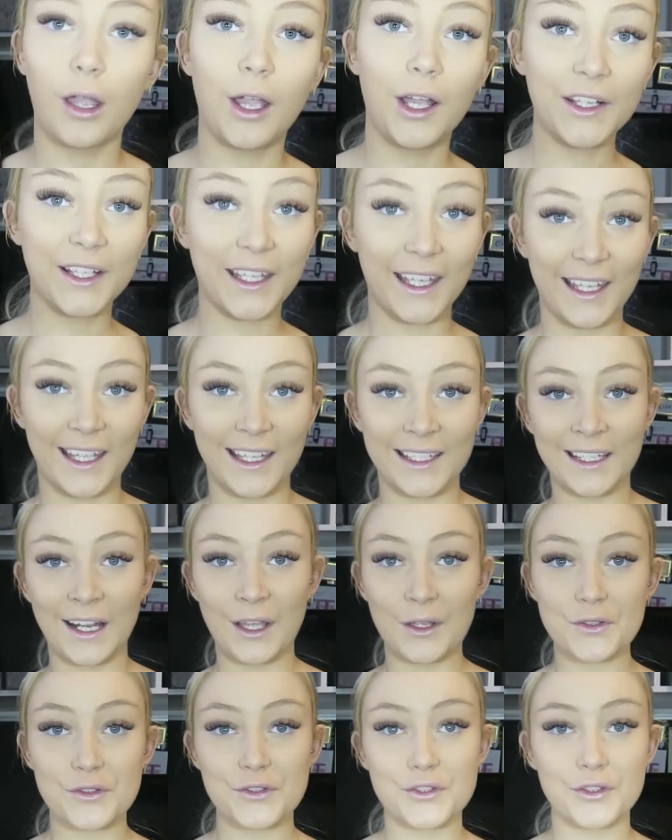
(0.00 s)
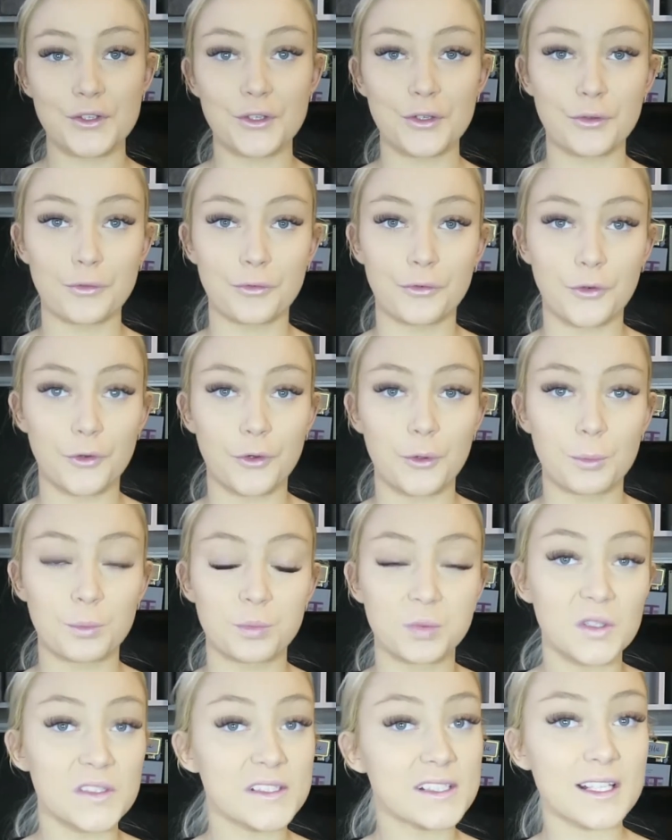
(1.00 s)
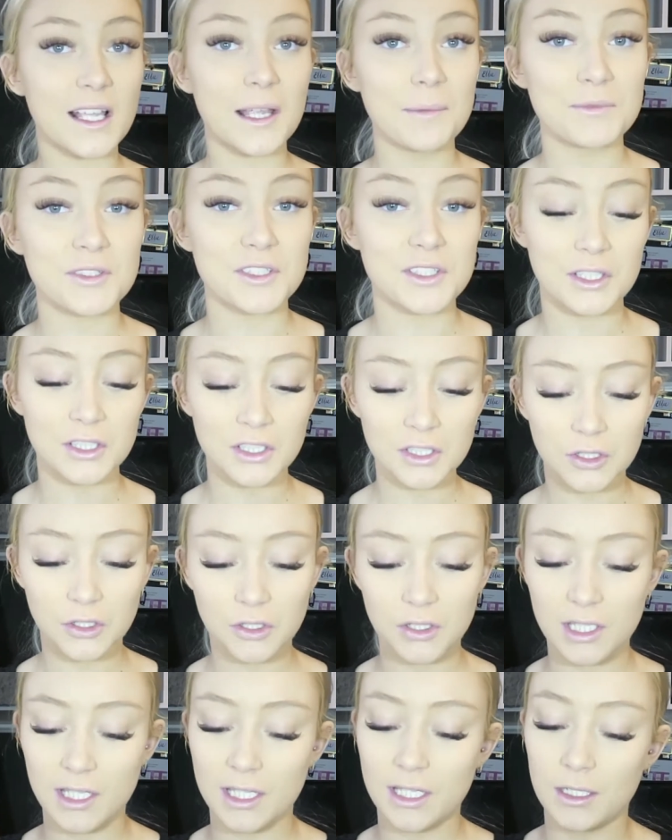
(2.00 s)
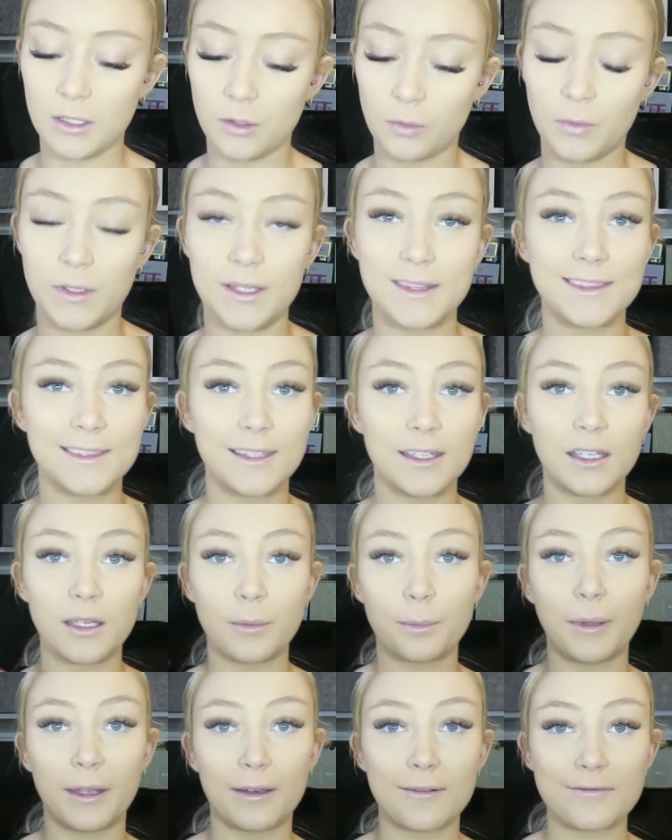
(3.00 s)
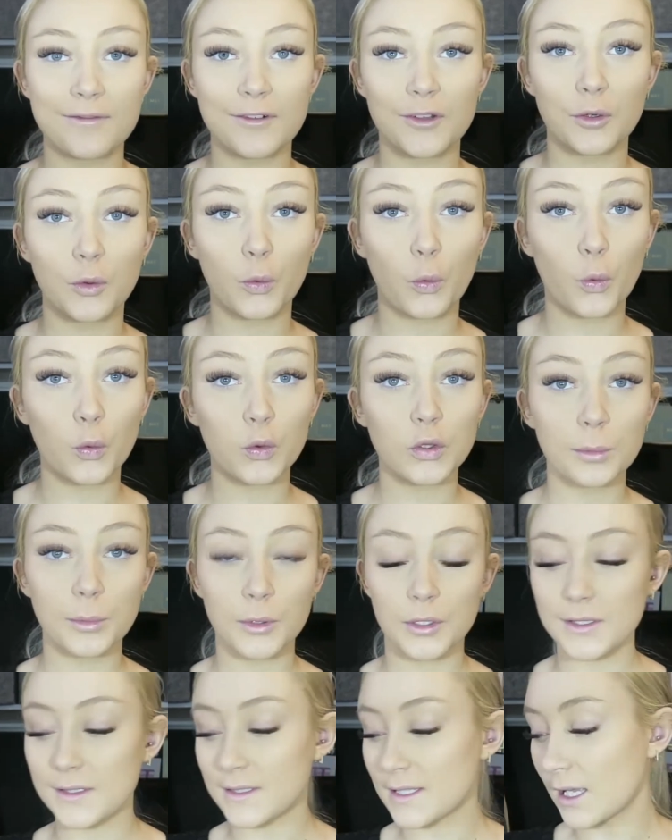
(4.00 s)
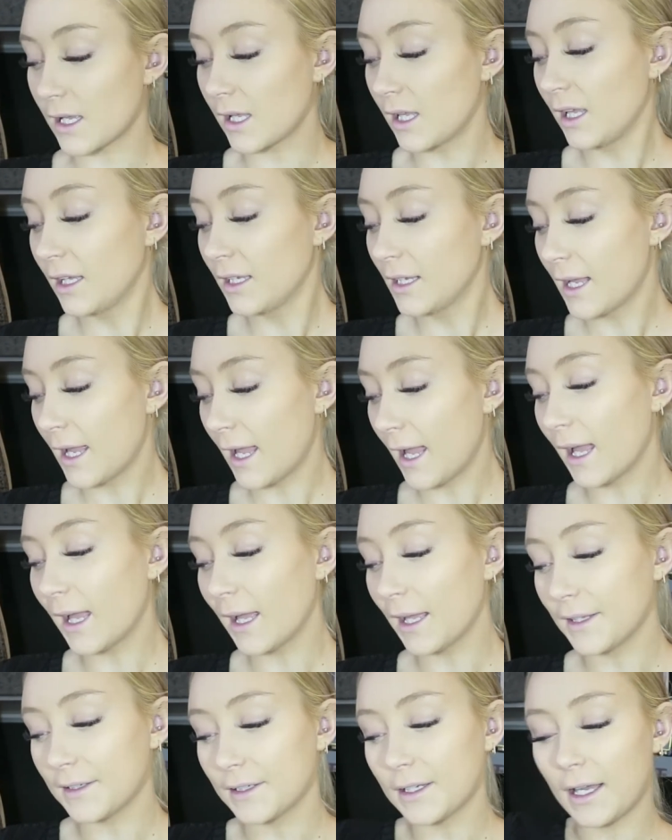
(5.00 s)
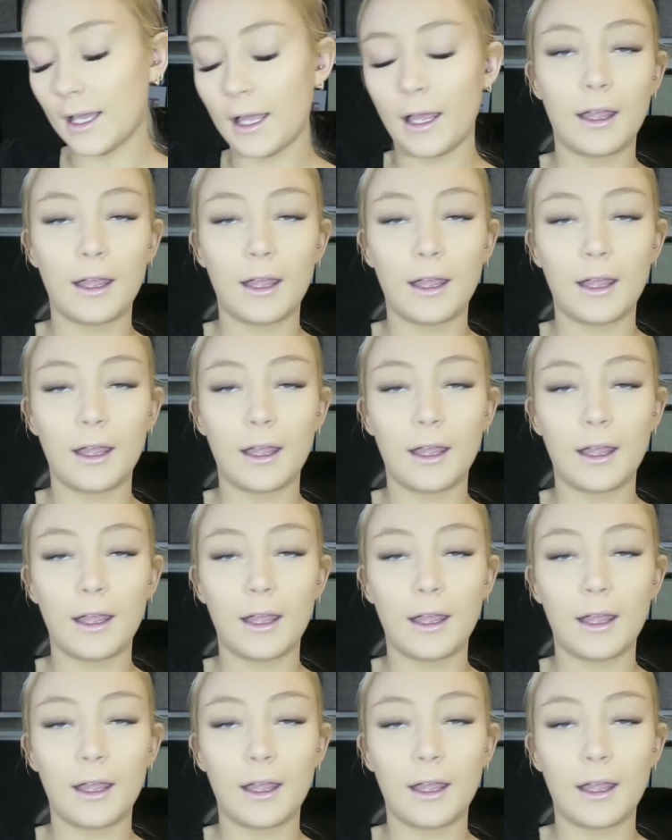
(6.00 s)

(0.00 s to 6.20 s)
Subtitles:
Okay, and now so for bronzer, I'm just going to go in with the Benefit Hoola bronzer and